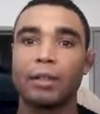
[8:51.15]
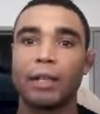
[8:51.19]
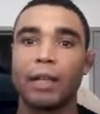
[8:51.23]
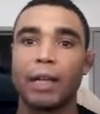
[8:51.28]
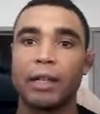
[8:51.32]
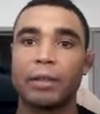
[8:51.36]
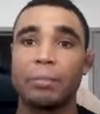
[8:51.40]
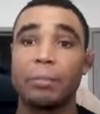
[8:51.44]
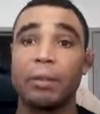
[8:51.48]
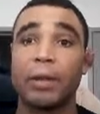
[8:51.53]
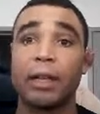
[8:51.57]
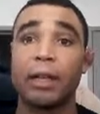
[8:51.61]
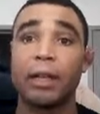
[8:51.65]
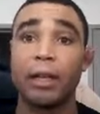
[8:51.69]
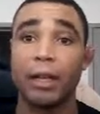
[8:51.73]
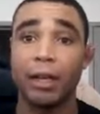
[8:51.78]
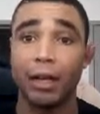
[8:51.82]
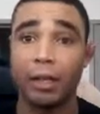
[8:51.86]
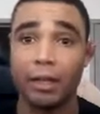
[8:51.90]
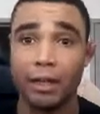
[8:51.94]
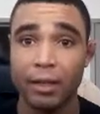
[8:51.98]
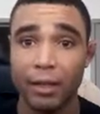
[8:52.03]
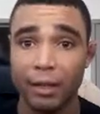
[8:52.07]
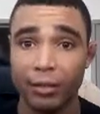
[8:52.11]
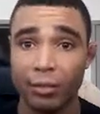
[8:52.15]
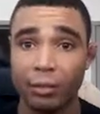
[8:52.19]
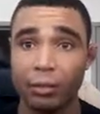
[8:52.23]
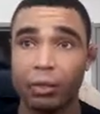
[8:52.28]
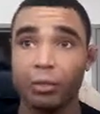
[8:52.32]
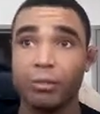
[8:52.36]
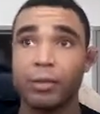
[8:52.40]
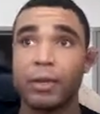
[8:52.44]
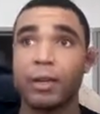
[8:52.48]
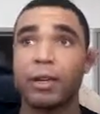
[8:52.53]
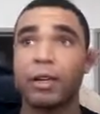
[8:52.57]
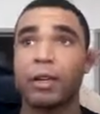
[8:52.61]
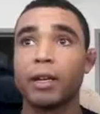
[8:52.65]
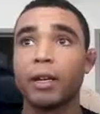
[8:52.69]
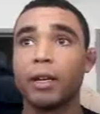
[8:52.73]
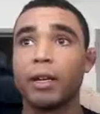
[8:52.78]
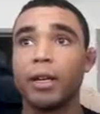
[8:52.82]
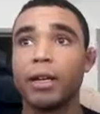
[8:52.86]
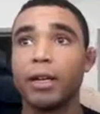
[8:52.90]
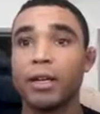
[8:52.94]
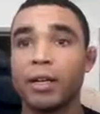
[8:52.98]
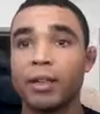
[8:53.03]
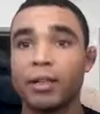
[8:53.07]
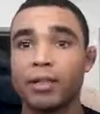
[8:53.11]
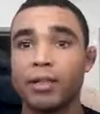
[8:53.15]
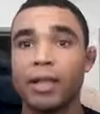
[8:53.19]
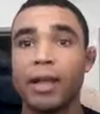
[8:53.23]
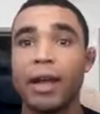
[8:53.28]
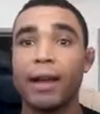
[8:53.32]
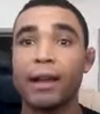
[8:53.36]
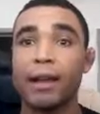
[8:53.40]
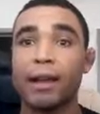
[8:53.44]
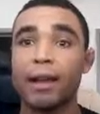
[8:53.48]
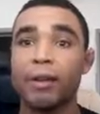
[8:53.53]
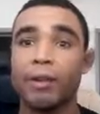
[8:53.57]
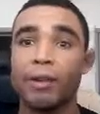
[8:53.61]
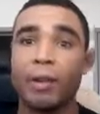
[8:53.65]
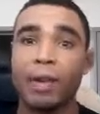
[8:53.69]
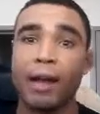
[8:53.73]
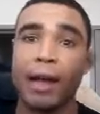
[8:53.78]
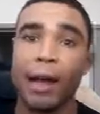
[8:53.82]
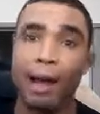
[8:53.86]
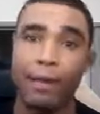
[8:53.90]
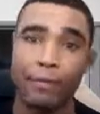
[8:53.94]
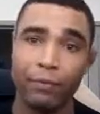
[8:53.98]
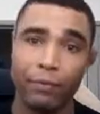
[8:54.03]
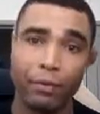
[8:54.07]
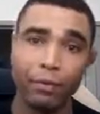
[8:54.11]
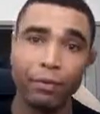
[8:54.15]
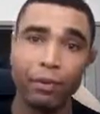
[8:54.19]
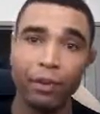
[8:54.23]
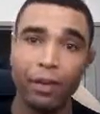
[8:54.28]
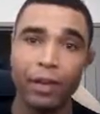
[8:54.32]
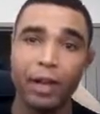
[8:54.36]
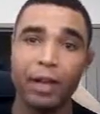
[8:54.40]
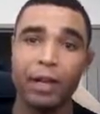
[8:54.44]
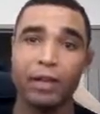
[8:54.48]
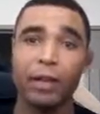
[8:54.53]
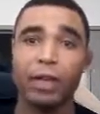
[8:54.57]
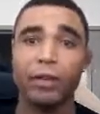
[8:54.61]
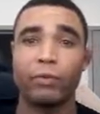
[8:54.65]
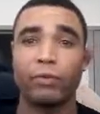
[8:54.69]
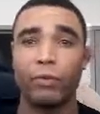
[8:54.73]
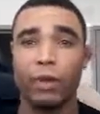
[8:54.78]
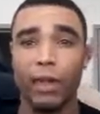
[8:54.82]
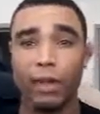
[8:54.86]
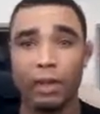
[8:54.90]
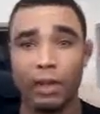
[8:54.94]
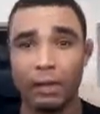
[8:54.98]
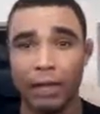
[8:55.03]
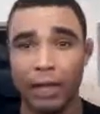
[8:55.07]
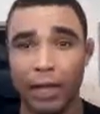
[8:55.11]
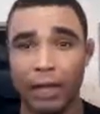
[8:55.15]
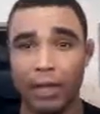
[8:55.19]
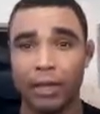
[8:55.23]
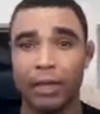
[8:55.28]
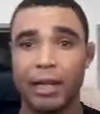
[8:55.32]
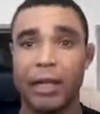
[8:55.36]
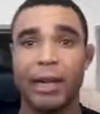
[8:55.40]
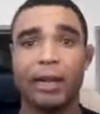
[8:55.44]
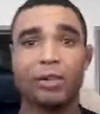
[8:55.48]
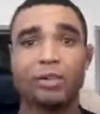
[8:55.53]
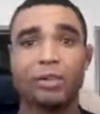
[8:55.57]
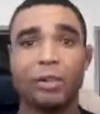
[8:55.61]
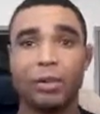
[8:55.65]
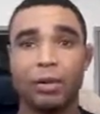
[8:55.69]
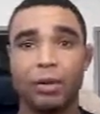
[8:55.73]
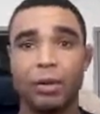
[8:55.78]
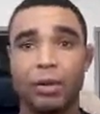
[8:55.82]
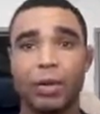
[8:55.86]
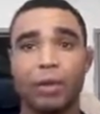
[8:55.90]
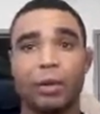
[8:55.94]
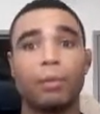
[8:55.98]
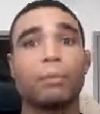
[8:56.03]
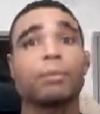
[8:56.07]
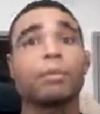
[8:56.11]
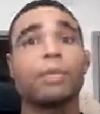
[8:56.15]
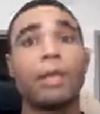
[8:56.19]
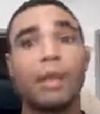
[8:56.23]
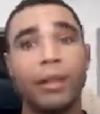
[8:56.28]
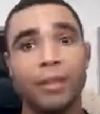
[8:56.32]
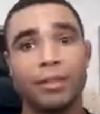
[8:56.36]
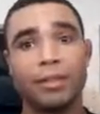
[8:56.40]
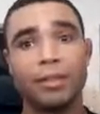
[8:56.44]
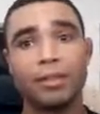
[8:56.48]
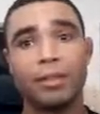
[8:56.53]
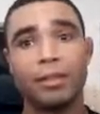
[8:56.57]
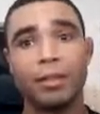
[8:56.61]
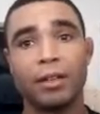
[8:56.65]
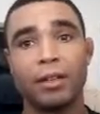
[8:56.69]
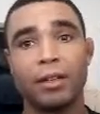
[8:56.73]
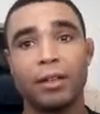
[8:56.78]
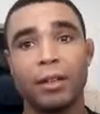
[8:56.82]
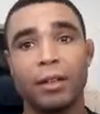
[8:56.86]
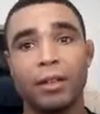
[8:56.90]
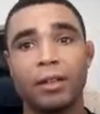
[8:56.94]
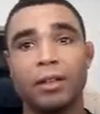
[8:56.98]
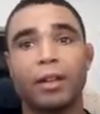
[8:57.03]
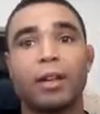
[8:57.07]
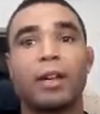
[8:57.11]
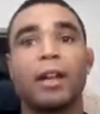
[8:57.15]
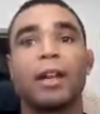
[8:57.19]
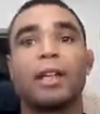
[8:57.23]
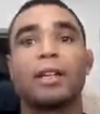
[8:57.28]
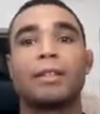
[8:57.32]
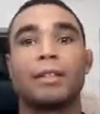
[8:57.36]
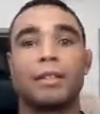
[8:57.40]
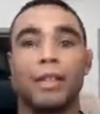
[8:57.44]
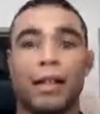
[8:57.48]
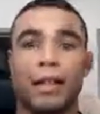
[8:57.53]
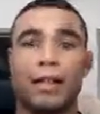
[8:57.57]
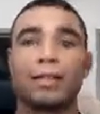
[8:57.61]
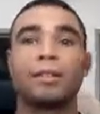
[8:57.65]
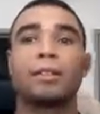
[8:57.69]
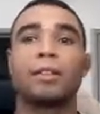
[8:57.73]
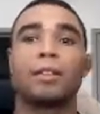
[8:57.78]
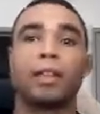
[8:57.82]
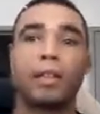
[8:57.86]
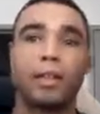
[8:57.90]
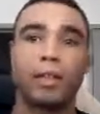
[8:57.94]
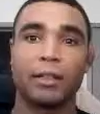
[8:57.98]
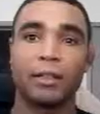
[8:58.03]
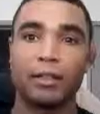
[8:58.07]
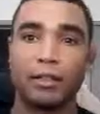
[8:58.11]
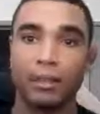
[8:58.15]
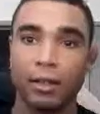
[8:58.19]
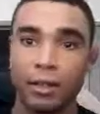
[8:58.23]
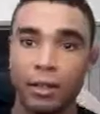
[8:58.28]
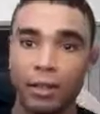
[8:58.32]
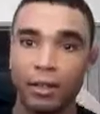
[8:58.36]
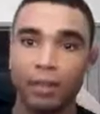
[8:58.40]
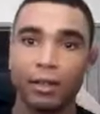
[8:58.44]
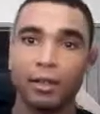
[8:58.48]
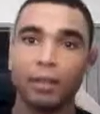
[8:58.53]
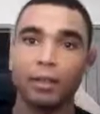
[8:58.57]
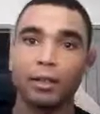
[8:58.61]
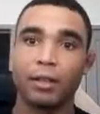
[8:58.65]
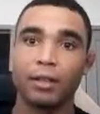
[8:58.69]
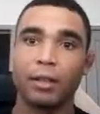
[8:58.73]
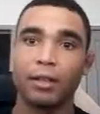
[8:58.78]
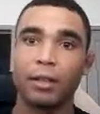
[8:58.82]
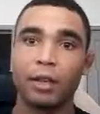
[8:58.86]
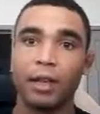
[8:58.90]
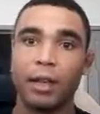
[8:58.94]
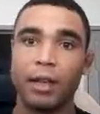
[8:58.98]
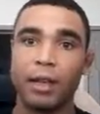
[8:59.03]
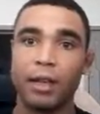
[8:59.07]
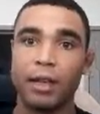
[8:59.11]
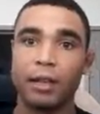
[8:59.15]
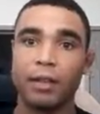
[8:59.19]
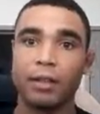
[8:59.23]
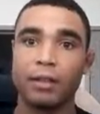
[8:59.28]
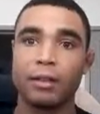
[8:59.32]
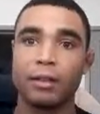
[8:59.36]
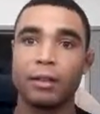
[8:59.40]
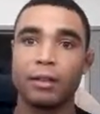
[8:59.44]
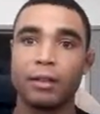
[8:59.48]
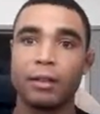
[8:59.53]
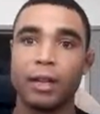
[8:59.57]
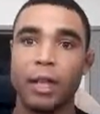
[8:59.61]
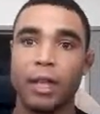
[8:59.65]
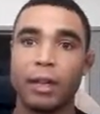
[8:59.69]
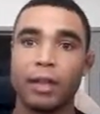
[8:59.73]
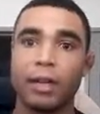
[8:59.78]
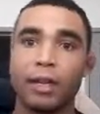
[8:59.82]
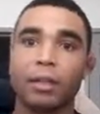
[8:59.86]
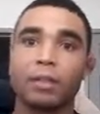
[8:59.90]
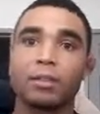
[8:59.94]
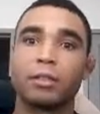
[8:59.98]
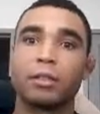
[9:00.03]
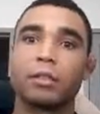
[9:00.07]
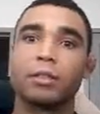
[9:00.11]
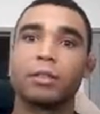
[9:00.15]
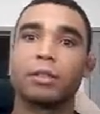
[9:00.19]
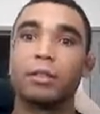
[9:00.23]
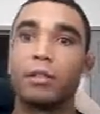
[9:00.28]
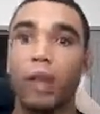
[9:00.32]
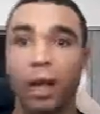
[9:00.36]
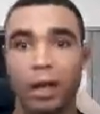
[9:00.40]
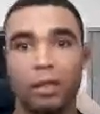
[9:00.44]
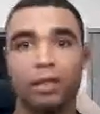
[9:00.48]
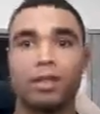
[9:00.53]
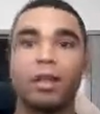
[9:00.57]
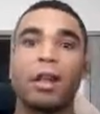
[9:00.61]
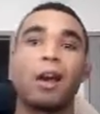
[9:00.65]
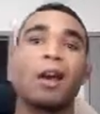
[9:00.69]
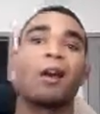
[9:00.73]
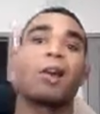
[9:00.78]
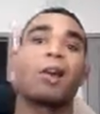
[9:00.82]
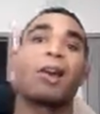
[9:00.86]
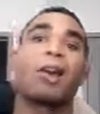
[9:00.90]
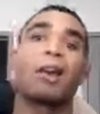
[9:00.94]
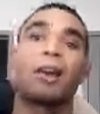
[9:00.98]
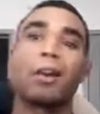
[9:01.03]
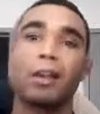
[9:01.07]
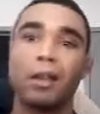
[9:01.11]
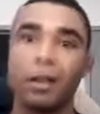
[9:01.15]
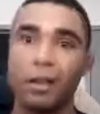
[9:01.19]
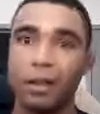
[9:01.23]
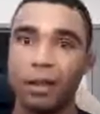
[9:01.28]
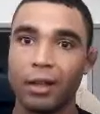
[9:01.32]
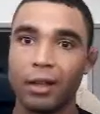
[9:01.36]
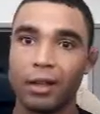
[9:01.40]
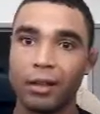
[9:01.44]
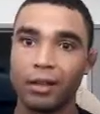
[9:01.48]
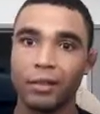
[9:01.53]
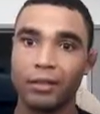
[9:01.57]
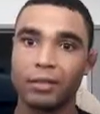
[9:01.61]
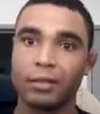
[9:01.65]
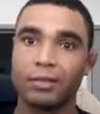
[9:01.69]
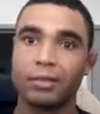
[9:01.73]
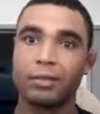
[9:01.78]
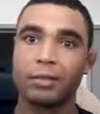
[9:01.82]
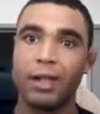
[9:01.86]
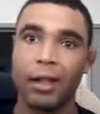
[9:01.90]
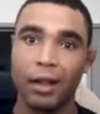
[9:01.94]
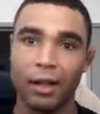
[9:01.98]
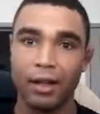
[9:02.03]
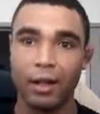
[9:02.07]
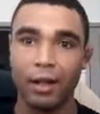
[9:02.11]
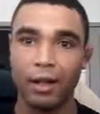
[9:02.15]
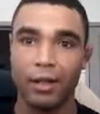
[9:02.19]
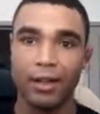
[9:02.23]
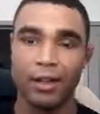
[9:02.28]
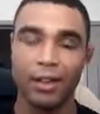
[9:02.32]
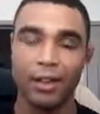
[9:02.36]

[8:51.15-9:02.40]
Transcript: That's big. It's real big. Because now, after you learn how to defend the leg locks, you know what comes next? You learn how to attack the legs. Alright? And then niggas are done now, eh? Done.